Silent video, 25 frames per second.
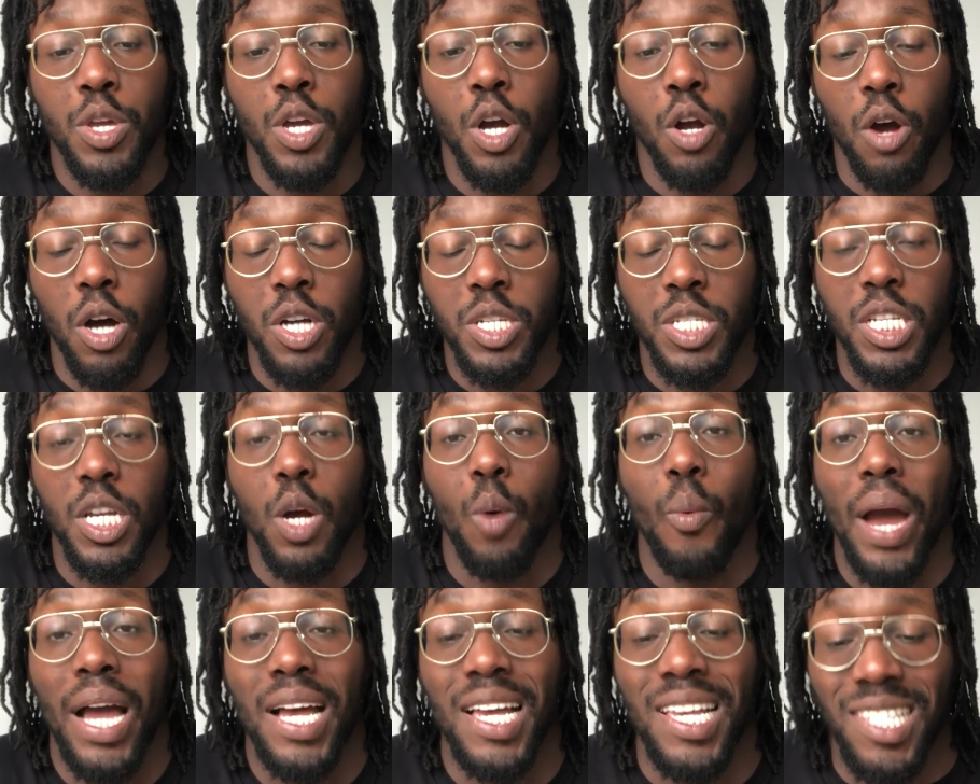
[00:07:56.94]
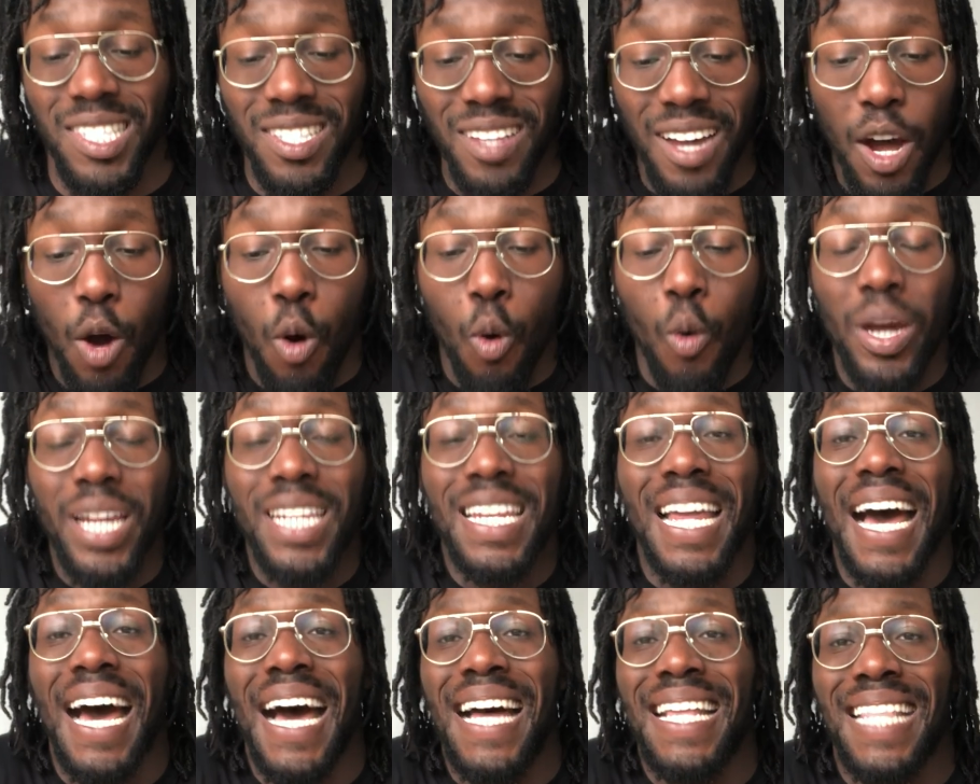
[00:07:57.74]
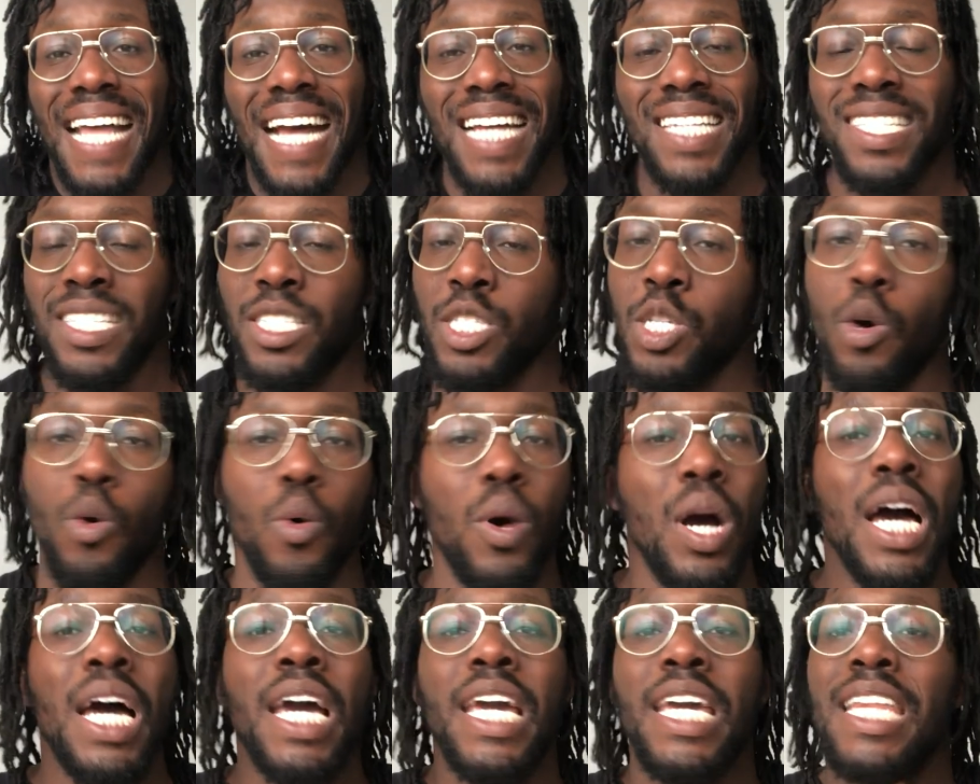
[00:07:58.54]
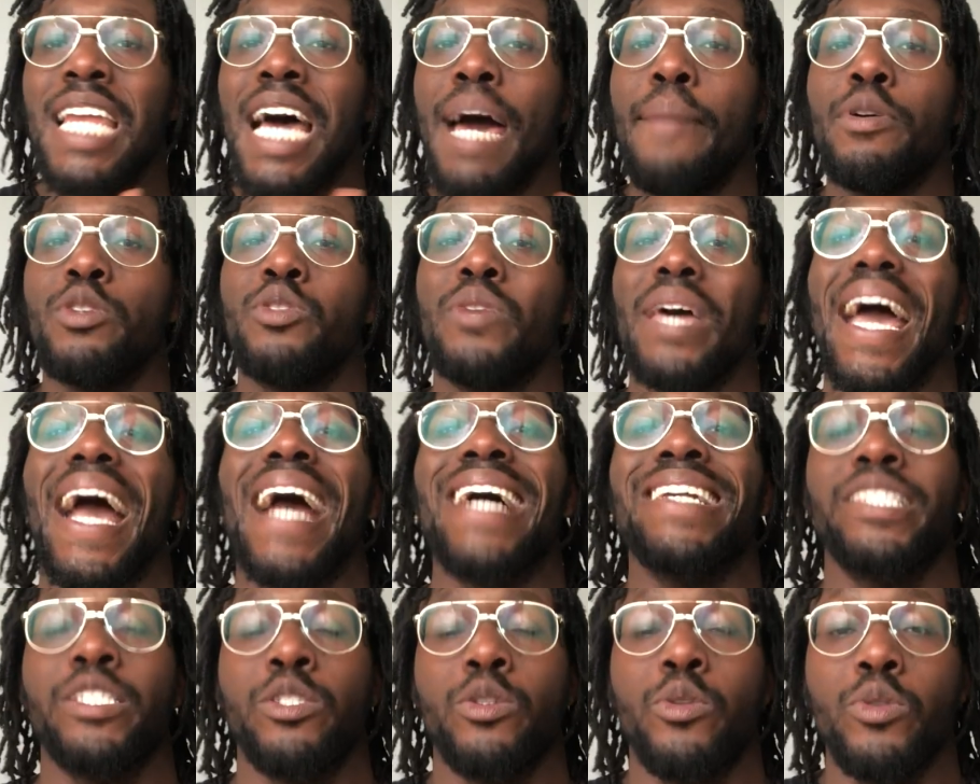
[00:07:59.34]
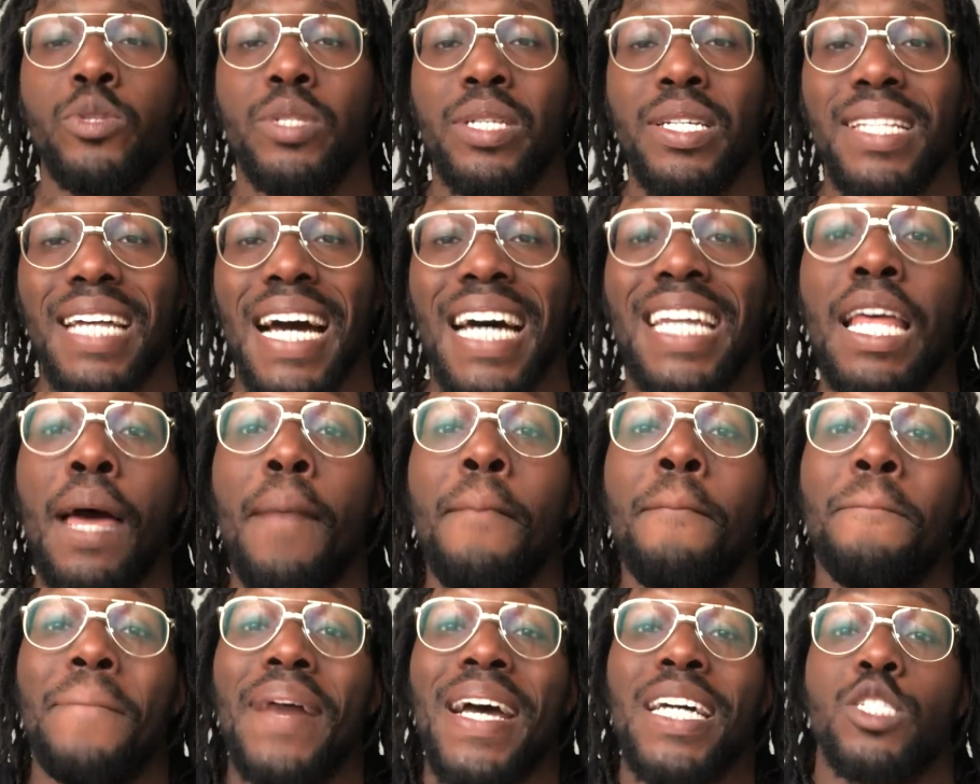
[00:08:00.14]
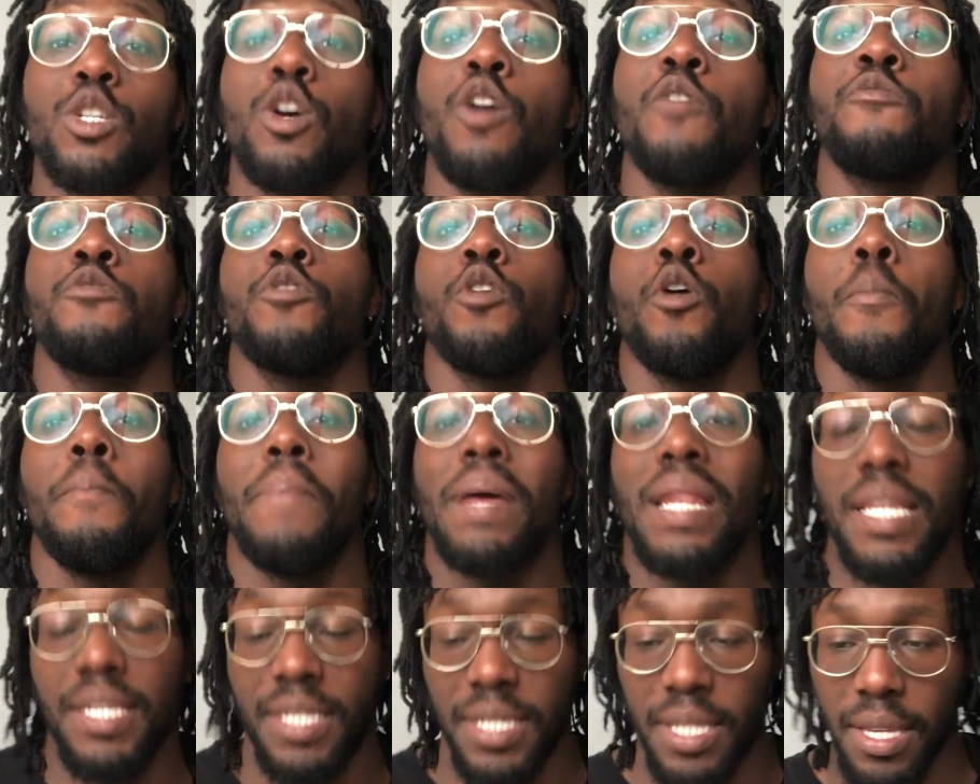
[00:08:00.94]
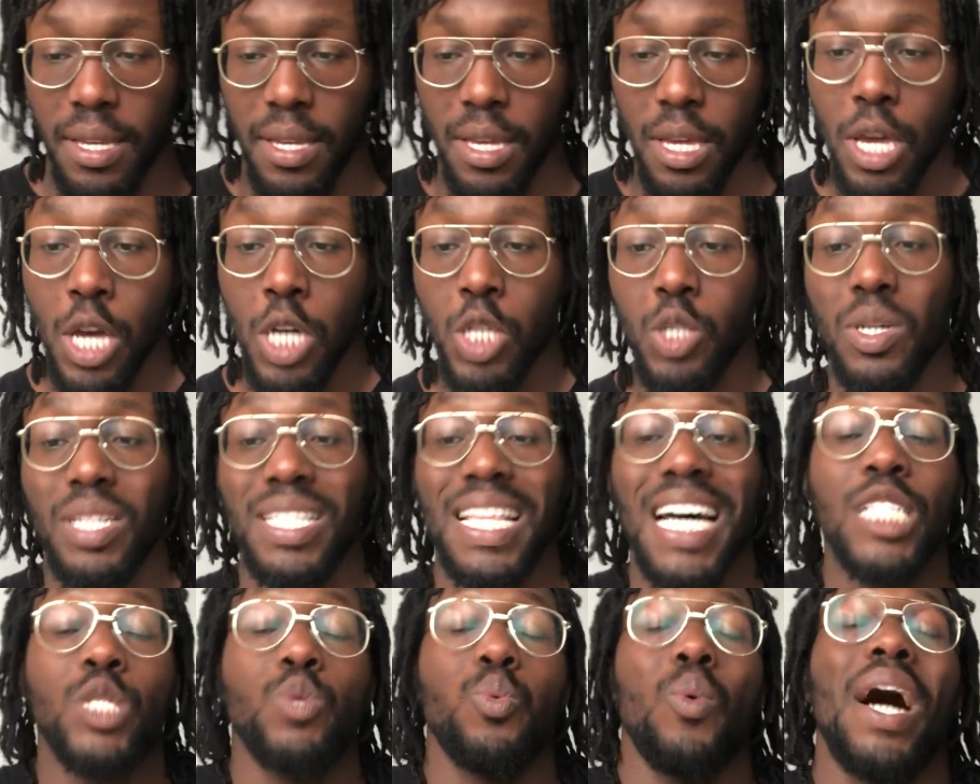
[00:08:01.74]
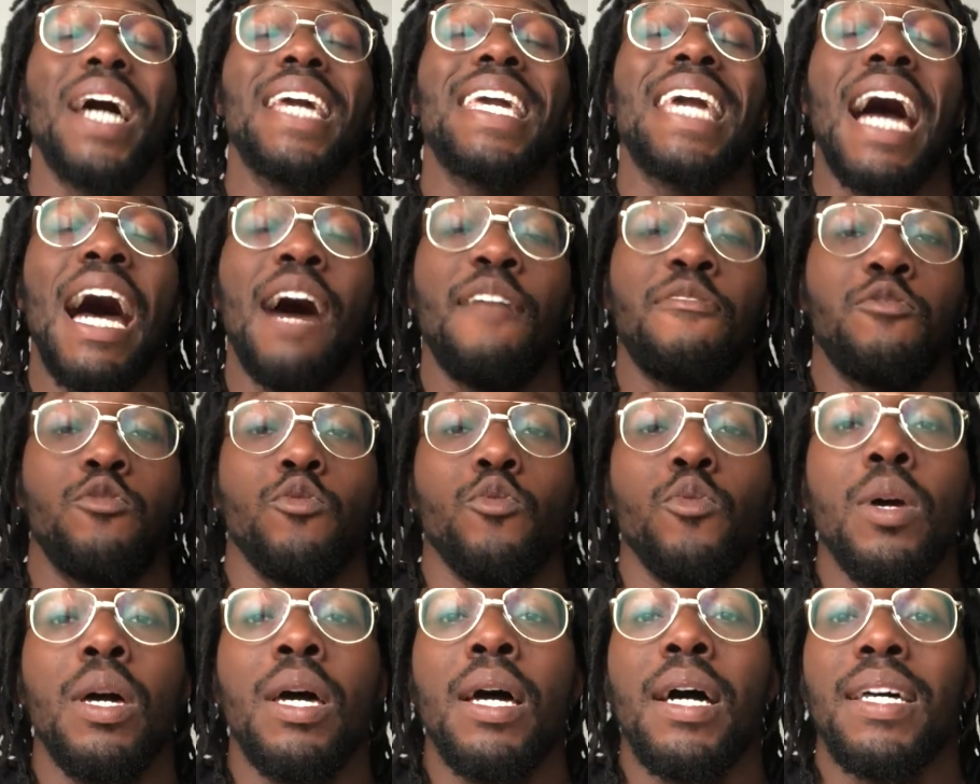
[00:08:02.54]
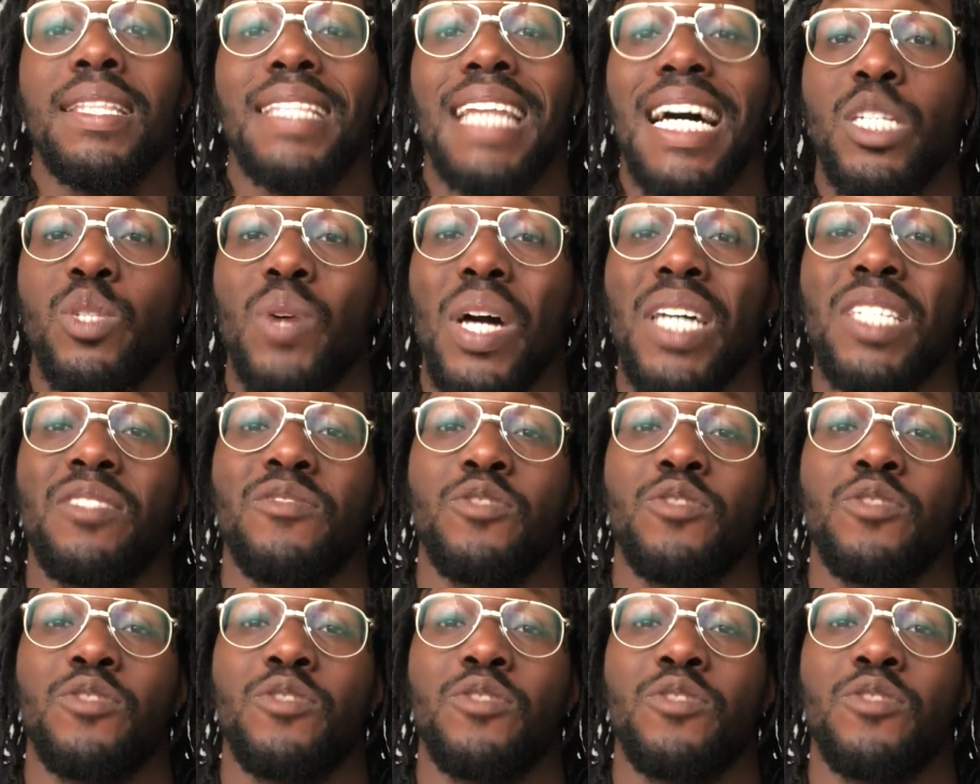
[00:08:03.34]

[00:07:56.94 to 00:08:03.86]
constant awareness. It's not all in that task, so you're not able to execute it at the best of your ability. So that's why that's why it's